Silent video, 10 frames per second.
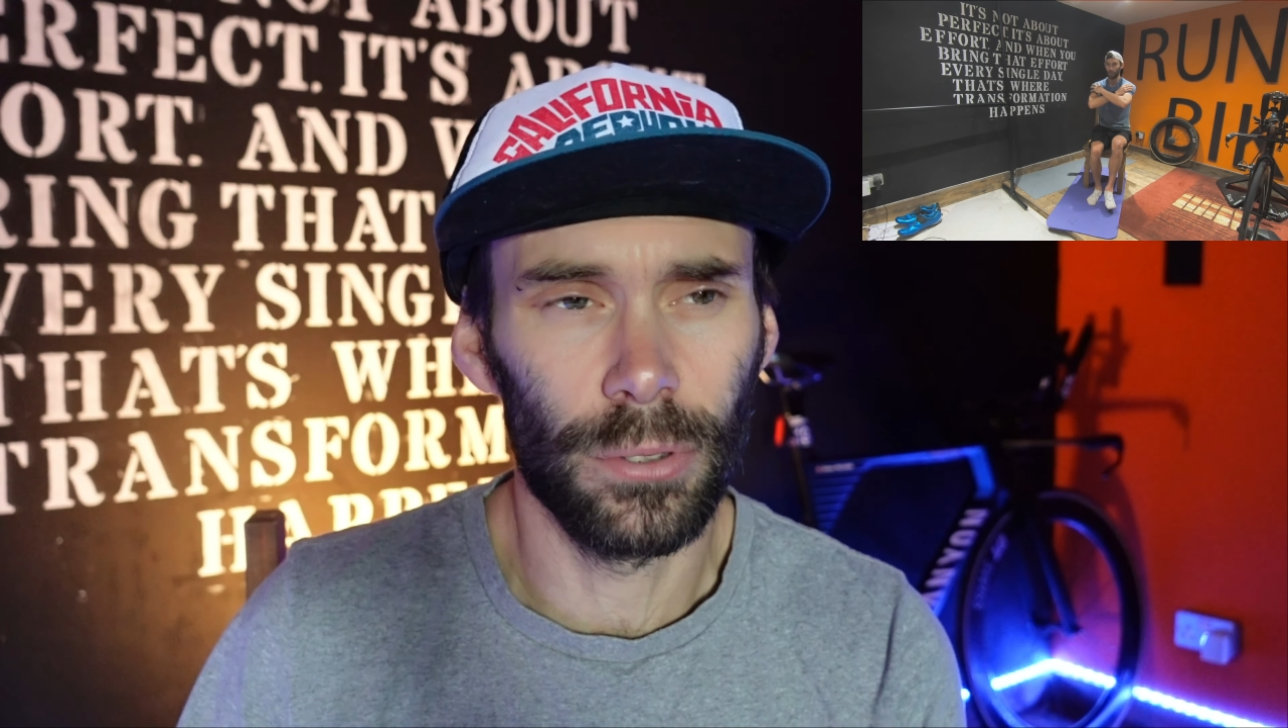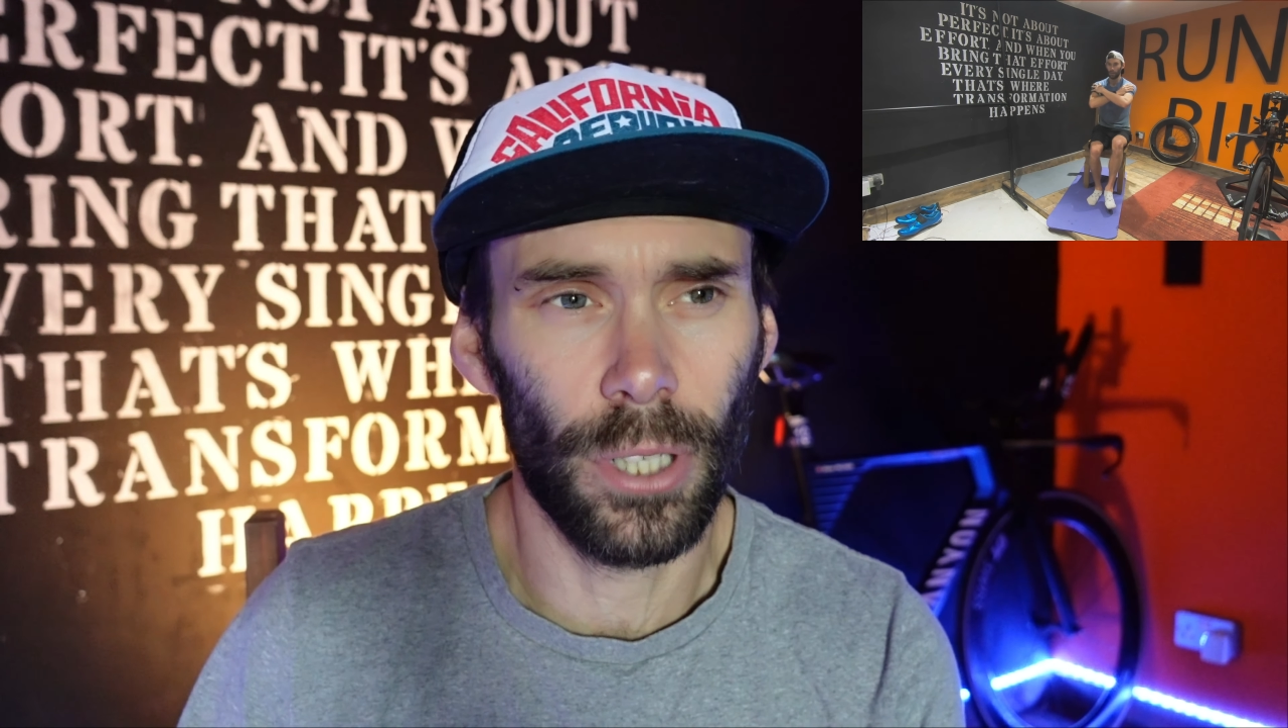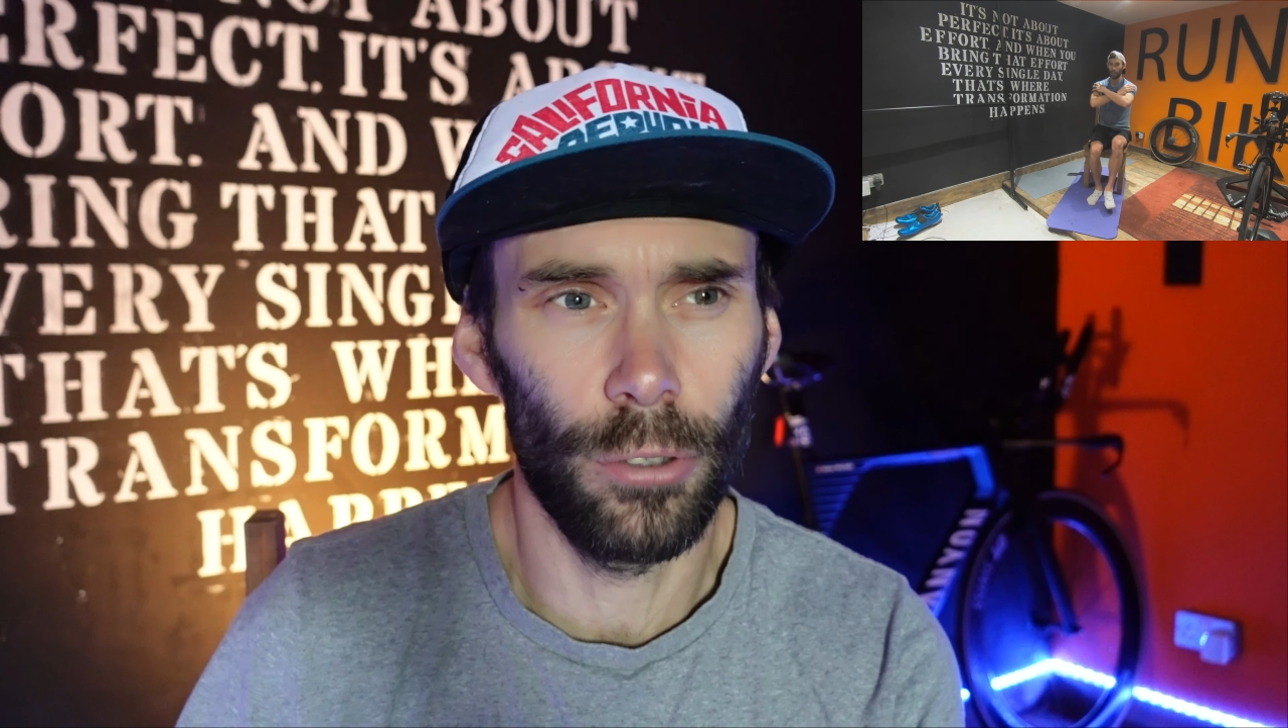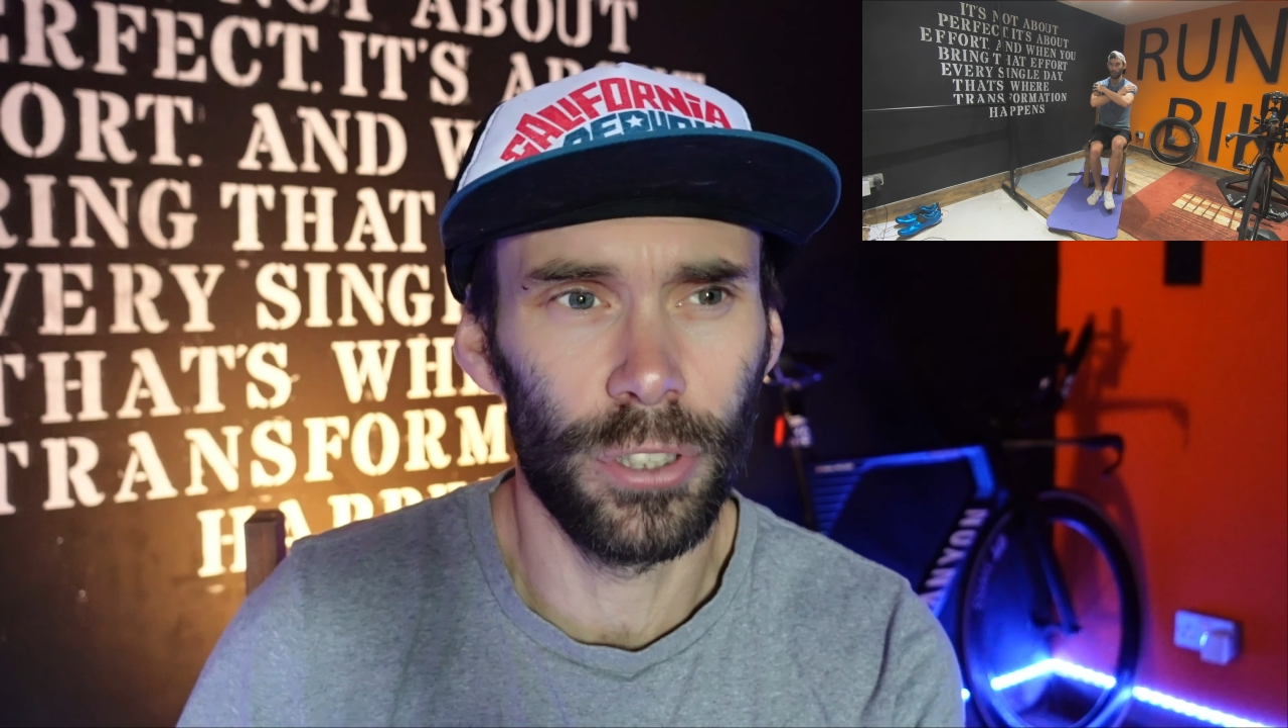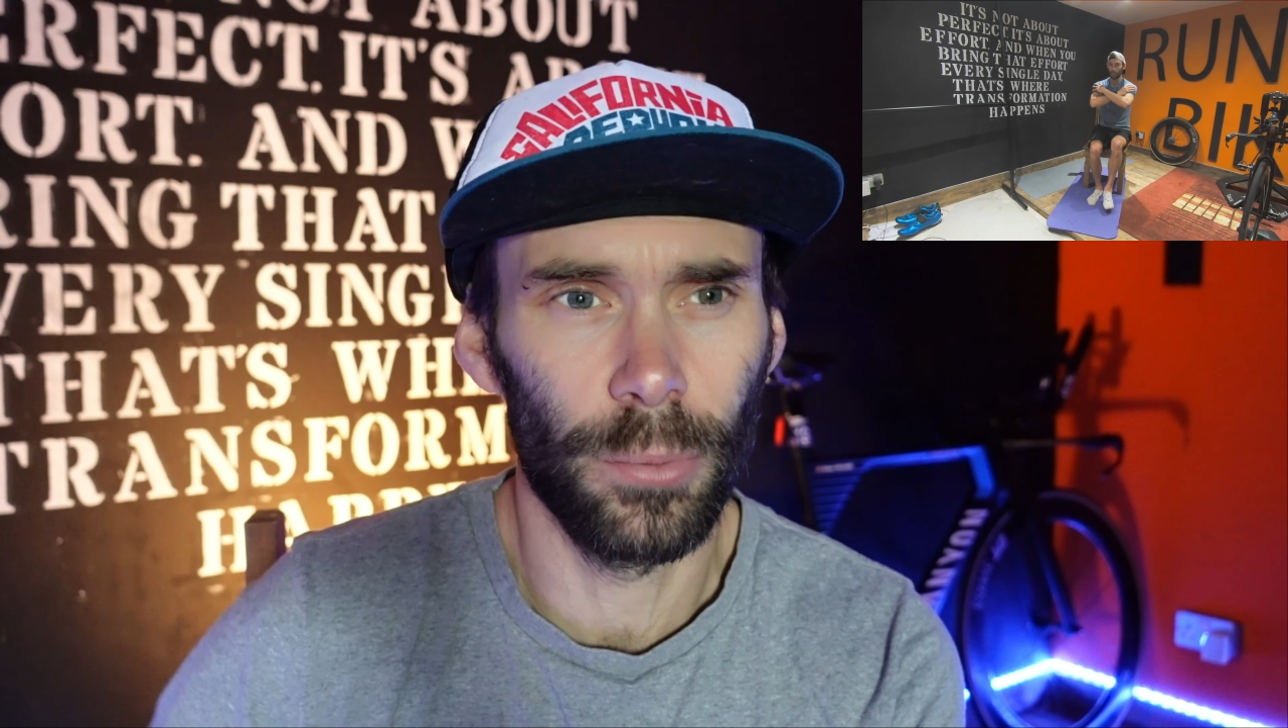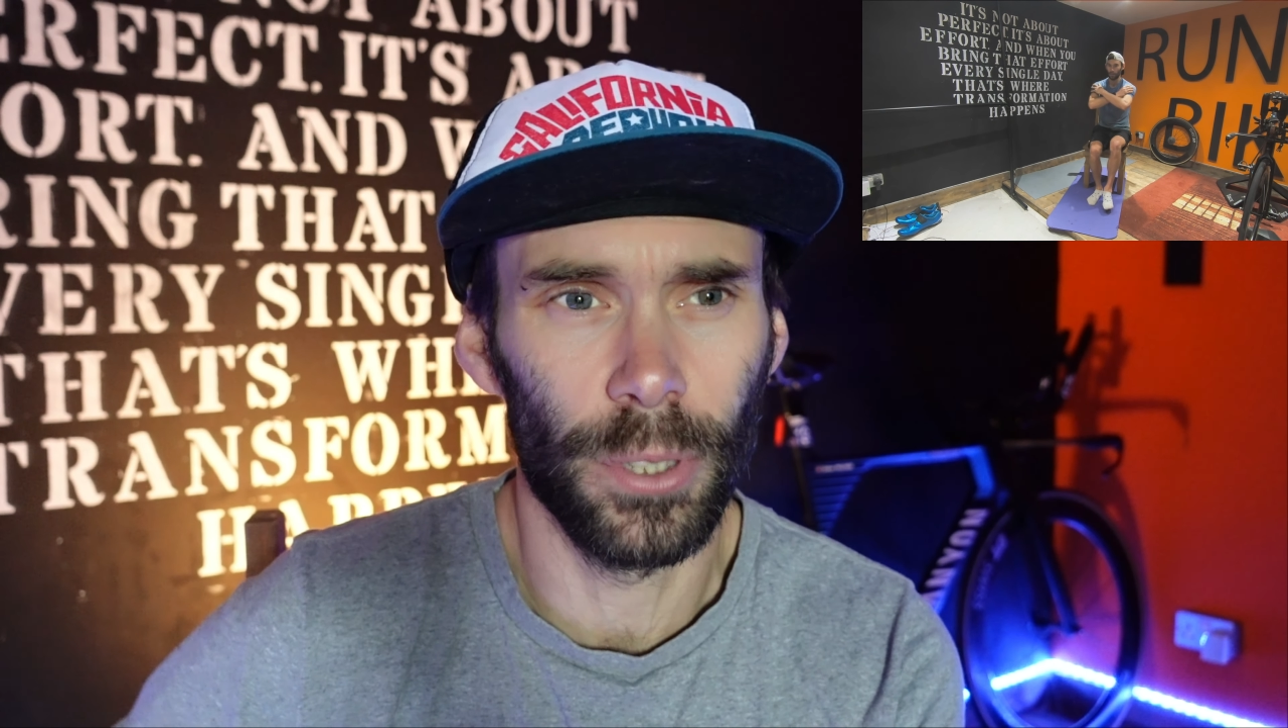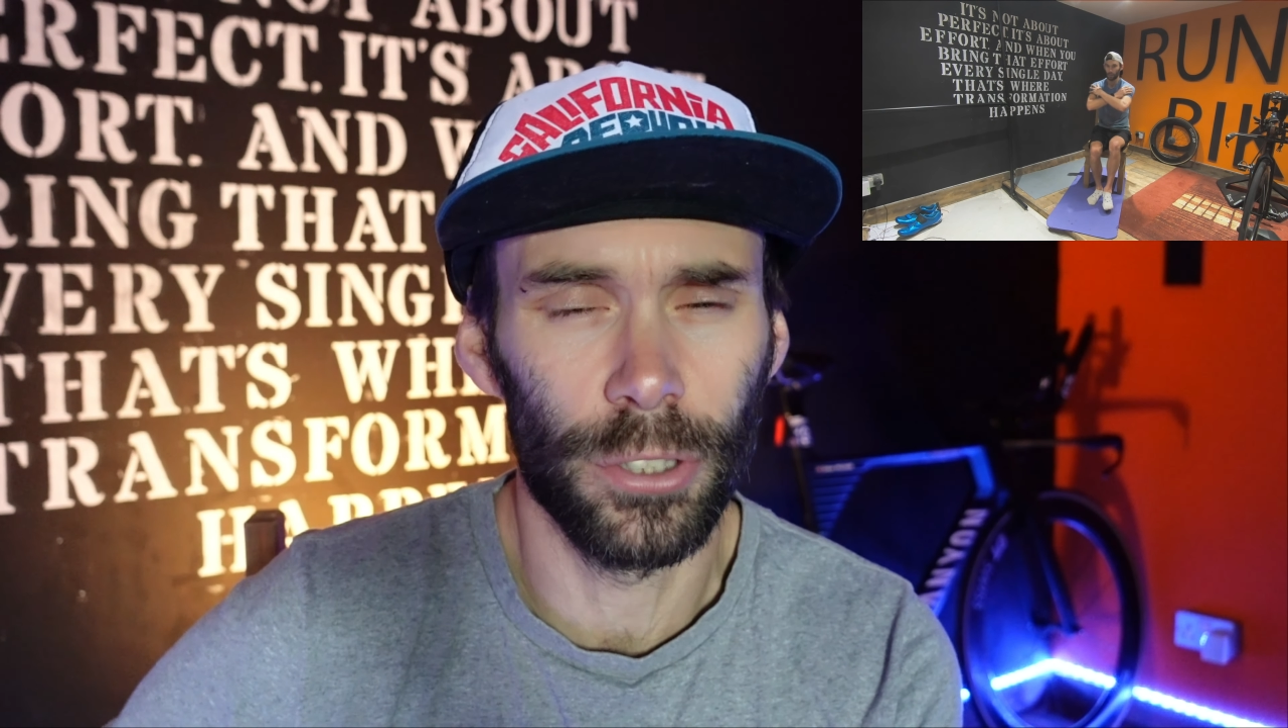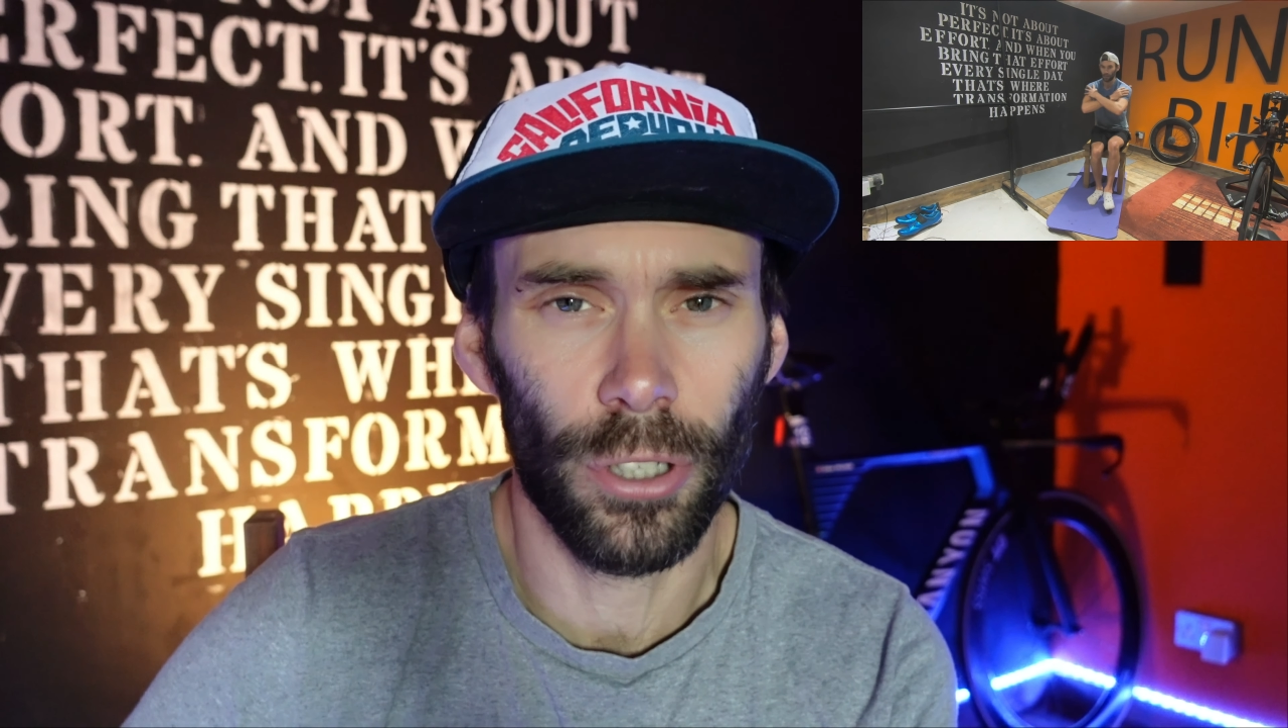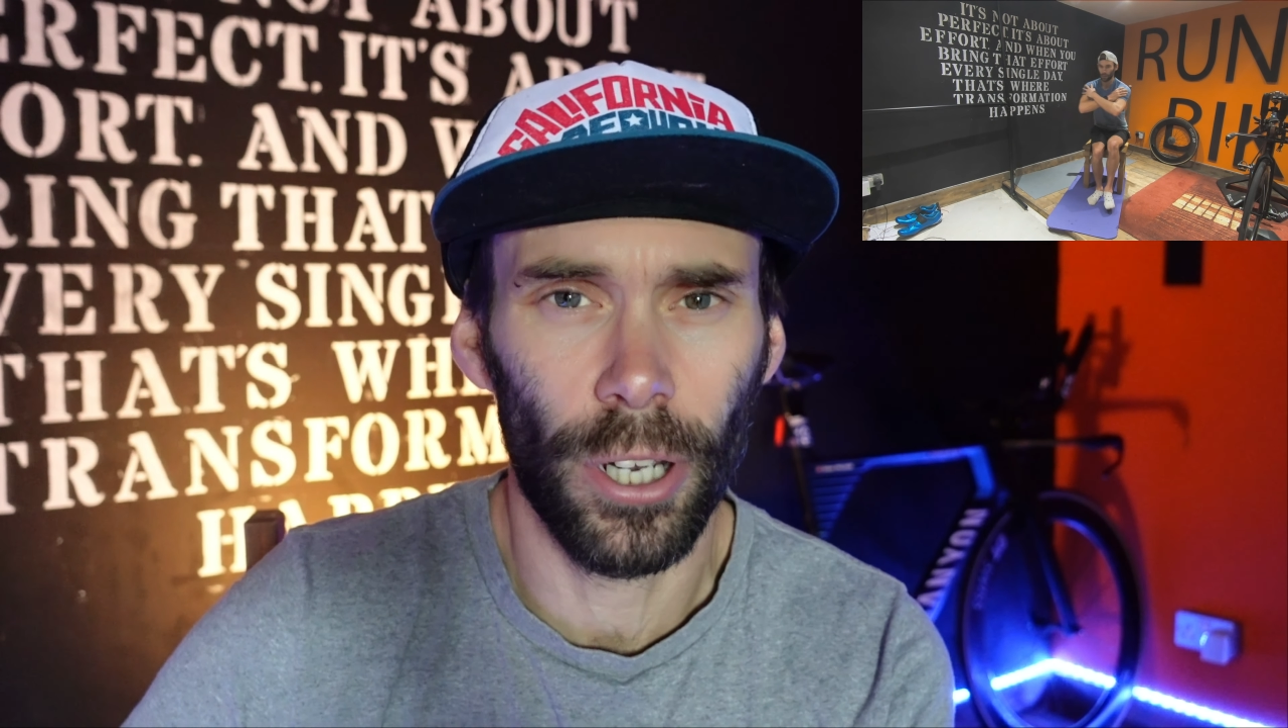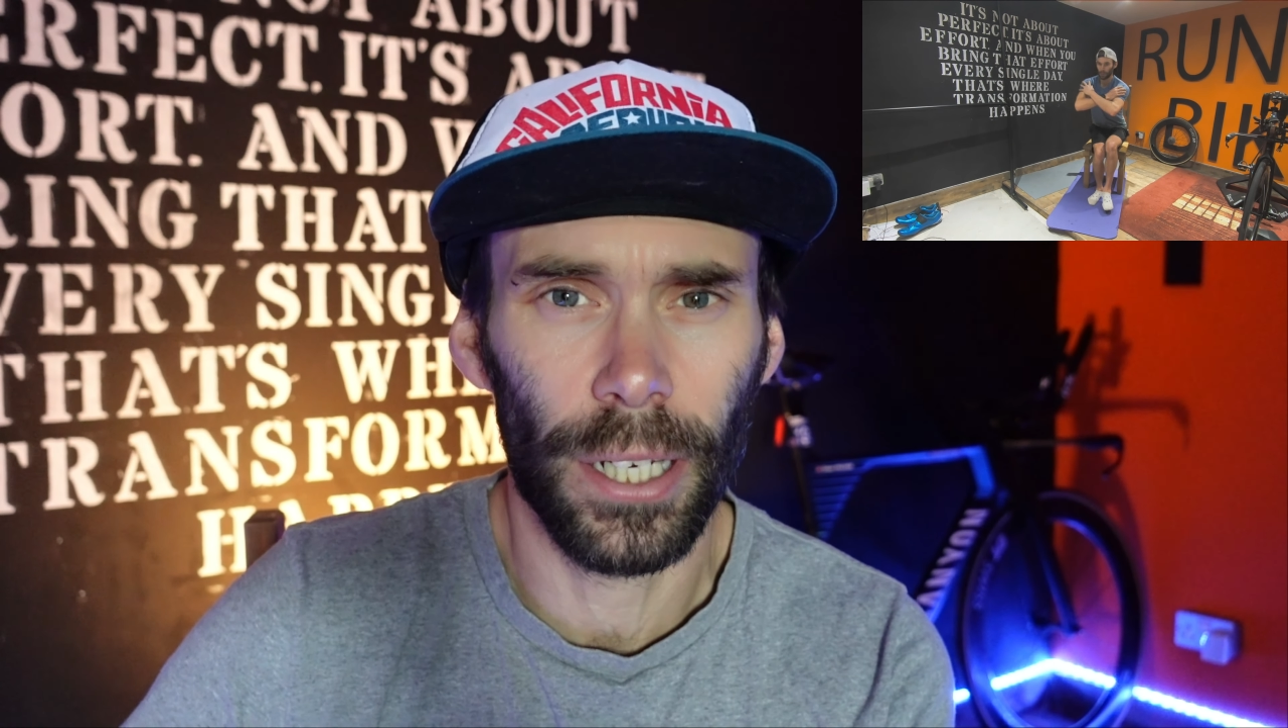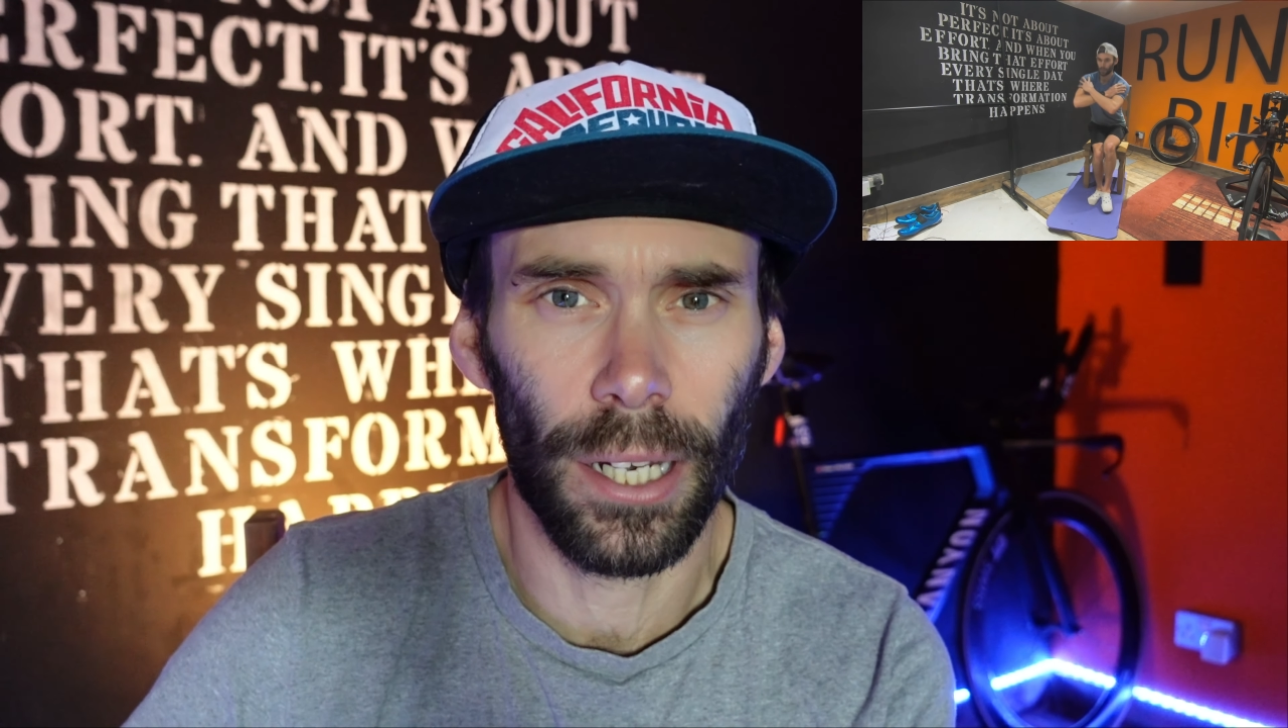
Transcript: coaching with the tri